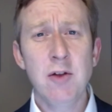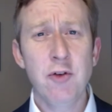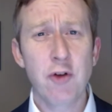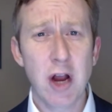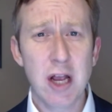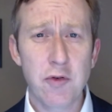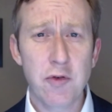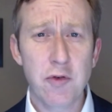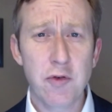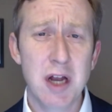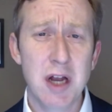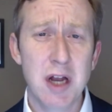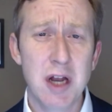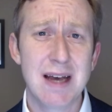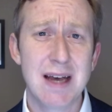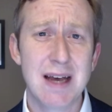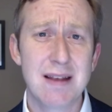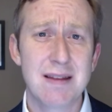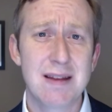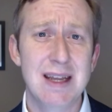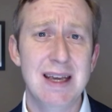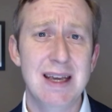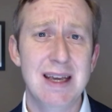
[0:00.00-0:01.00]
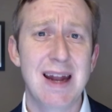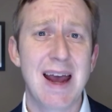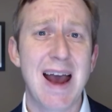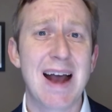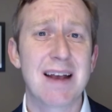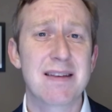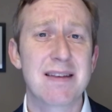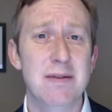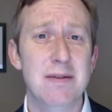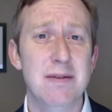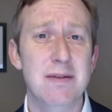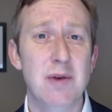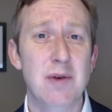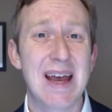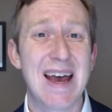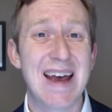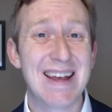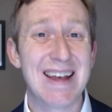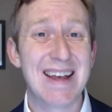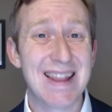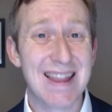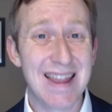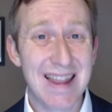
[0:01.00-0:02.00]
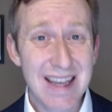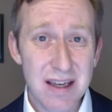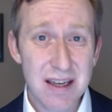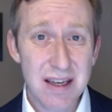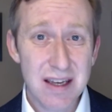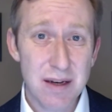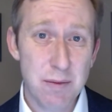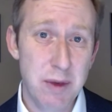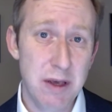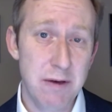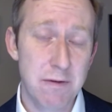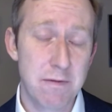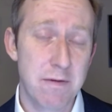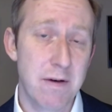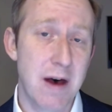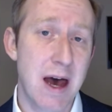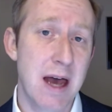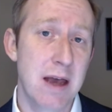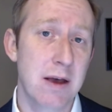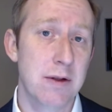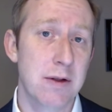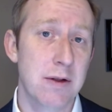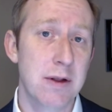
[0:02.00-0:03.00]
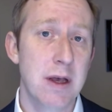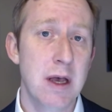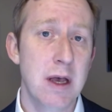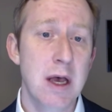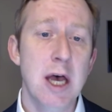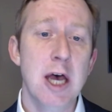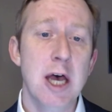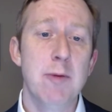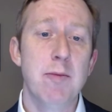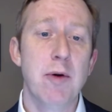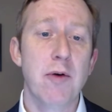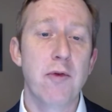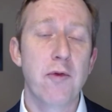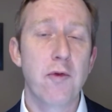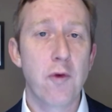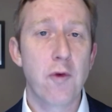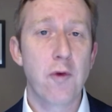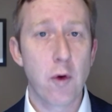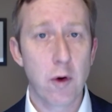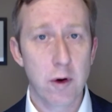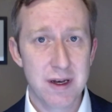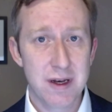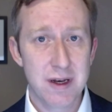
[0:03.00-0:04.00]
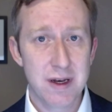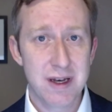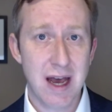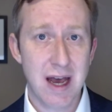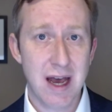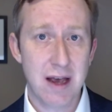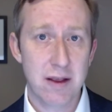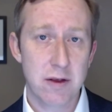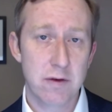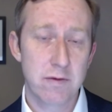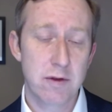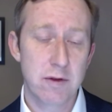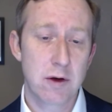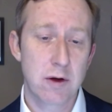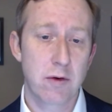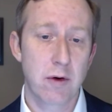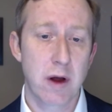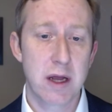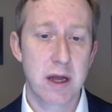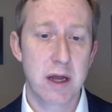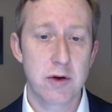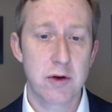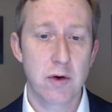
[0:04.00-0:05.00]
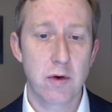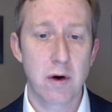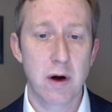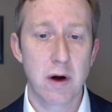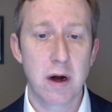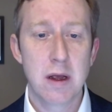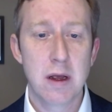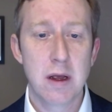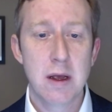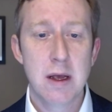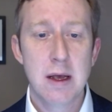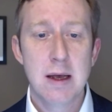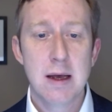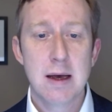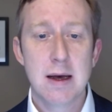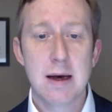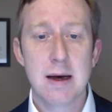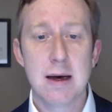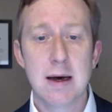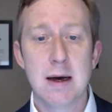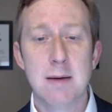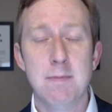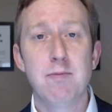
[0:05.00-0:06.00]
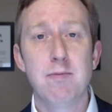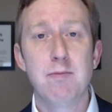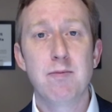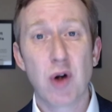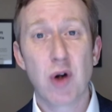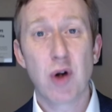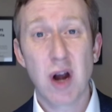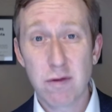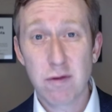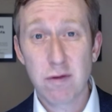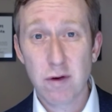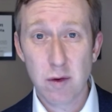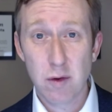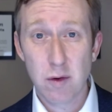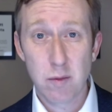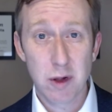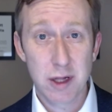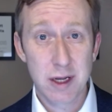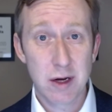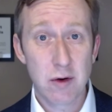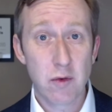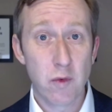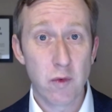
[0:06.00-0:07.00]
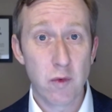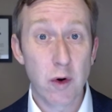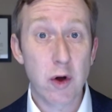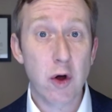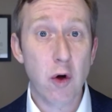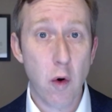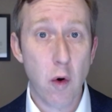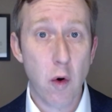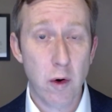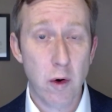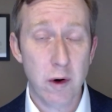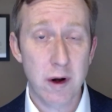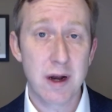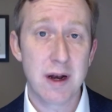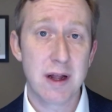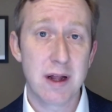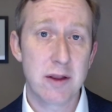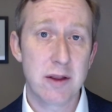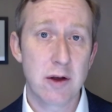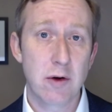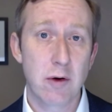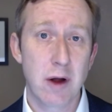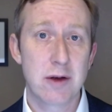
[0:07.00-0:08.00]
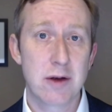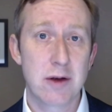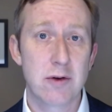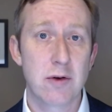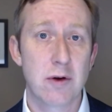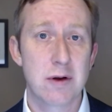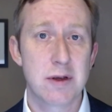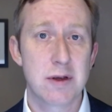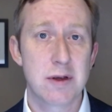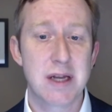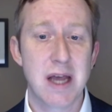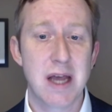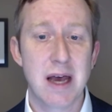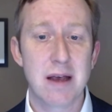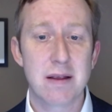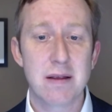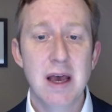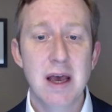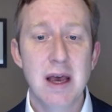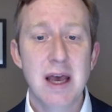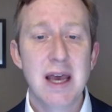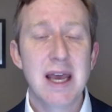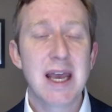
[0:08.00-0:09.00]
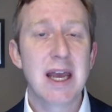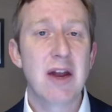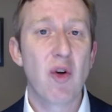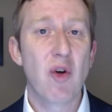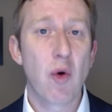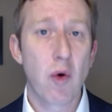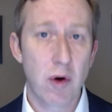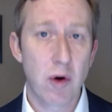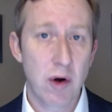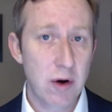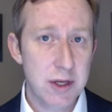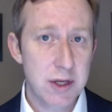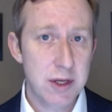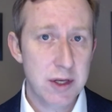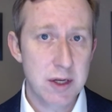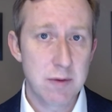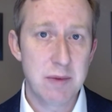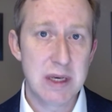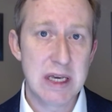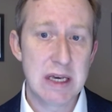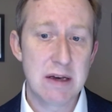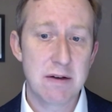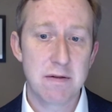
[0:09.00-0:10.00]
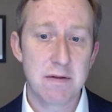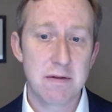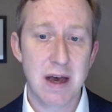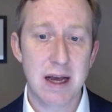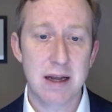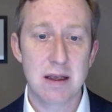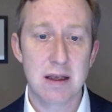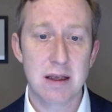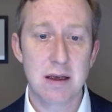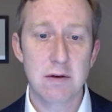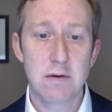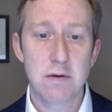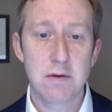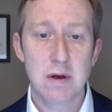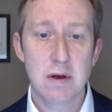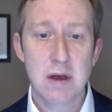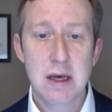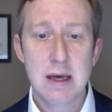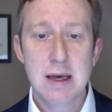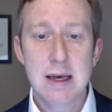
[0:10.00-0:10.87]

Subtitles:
Transfer on death deed has to at least be filed before the death of the grantor, preferably recorded at the grantor's death in order to be effective.